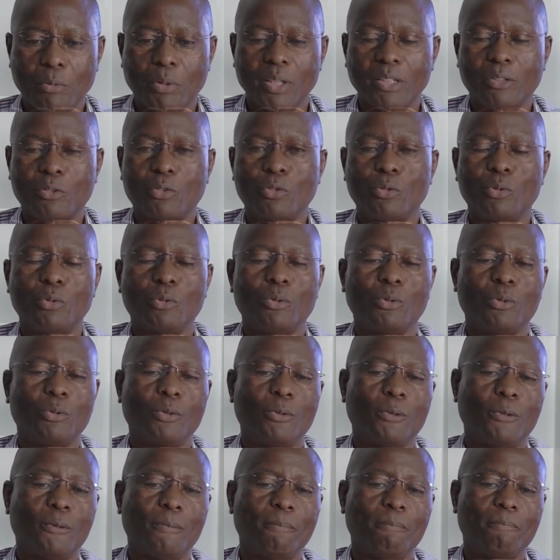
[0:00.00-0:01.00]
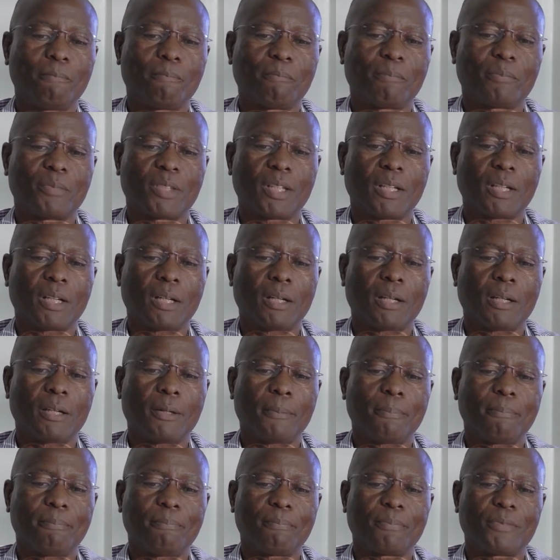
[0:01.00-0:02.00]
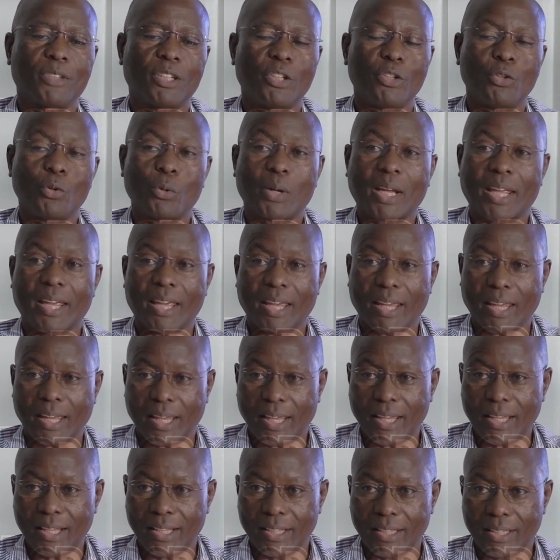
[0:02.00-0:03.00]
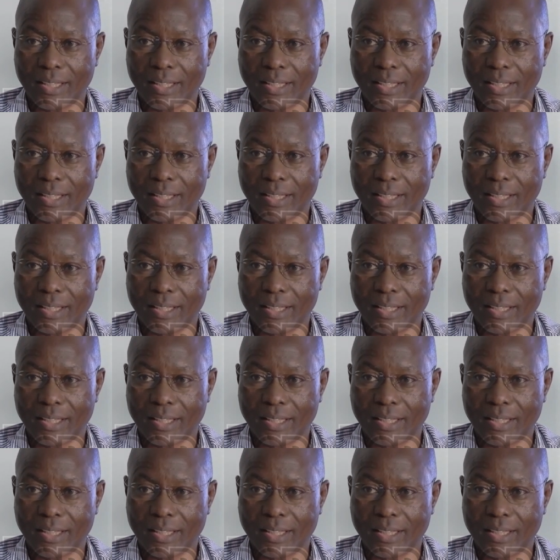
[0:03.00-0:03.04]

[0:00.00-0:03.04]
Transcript: went to um, U K,